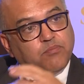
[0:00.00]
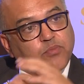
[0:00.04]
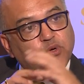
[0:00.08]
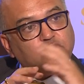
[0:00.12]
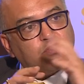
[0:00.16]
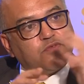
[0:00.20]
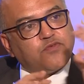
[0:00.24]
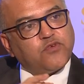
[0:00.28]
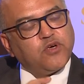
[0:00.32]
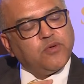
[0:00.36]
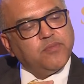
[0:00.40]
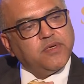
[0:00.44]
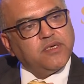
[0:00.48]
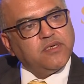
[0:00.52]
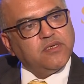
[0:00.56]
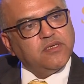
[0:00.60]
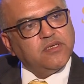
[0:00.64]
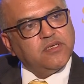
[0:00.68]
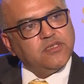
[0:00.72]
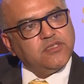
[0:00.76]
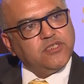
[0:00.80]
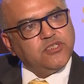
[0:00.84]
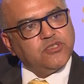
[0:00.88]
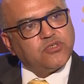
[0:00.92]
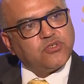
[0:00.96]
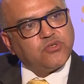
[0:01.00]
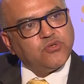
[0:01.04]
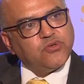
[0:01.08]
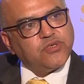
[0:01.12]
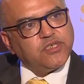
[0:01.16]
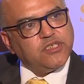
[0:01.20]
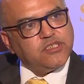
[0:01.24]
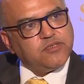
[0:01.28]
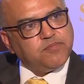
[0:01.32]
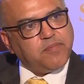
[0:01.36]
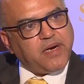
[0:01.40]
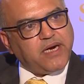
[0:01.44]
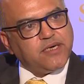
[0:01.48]
Both from an energy
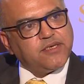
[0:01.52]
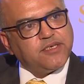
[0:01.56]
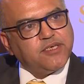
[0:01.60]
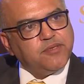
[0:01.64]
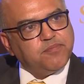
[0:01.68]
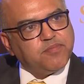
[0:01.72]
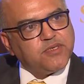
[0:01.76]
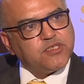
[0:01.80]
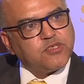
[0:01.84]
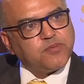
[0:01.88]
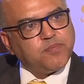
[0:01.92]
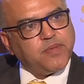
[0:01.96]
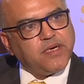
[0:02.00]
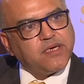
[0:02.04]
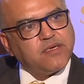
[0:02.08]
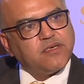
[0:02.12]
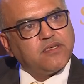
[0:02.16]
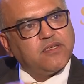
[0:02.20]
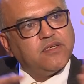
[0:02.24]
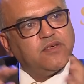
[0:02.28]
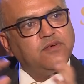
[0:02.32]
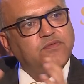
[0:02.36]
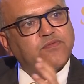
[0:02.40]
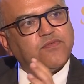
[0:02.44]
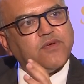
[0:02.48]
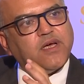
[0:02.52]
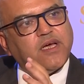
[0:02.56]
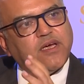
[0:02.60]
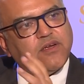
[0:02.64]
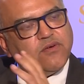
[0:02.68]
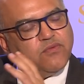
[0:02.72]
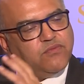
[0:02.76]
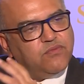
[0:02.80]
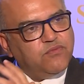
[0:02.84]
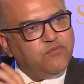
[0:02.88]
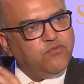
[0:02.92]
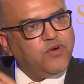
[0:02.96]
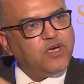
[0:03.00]
storage battery perspective,
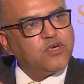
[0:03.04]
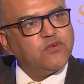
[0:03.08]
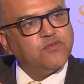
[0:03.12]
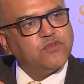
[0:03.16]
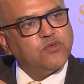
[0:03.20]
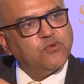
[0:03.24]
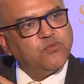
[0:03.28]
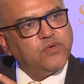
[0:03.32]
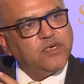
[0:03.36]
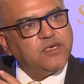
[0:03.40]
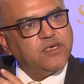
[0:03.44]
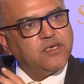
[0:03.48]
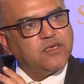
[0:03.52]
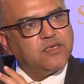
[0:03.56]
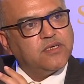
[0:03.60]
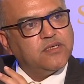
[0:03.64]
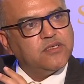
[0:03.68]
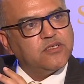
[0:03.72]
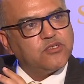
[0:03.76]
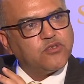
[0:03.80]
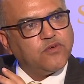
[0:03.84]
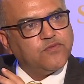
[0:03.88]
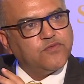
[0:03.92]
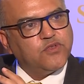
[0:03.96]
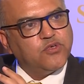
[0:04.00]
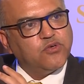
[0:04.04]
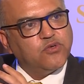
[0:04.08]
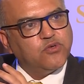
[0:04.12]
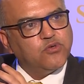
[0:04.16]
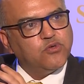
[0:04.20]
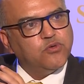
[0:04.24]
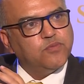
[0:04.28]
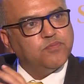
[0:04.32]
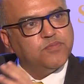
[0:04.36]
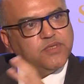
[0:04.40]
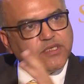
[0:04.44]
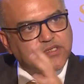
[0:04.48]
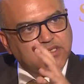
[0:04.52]
and one of the verticals of the
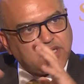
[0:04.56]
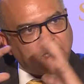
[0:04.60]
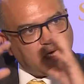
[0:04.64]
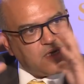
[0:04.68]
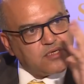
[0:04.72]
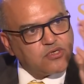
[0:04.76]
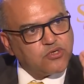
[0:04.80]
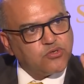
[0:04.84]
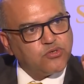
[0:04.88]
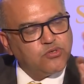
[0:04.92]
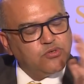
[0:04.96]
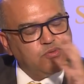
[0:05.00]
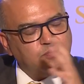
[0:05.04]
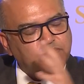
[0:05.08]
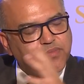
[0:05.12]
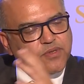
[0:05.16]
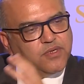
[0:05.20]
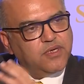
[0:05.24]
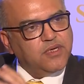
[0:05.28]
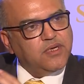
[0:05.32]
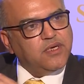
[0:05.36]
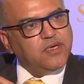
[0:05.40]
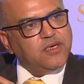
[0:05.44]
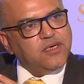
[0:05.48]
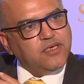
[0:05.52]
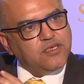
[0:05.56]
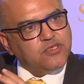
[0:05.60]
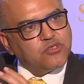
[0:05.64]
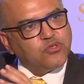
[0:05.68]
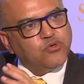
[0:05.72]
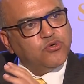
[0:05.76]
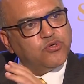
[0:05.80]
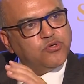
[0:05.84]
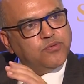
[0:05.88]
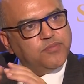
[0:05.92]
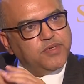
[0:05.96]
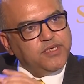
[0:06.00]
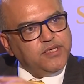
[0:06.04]
group, SAR group, is
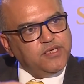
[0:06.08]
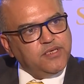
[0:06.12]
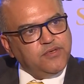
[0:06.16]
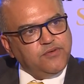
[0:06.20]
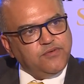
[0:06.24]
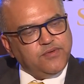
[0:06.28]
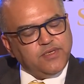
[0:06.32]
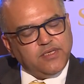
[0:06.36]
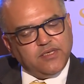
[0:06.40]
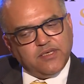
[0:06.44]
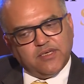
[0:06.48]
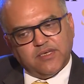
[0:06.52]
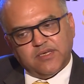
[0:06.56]
going to be EV.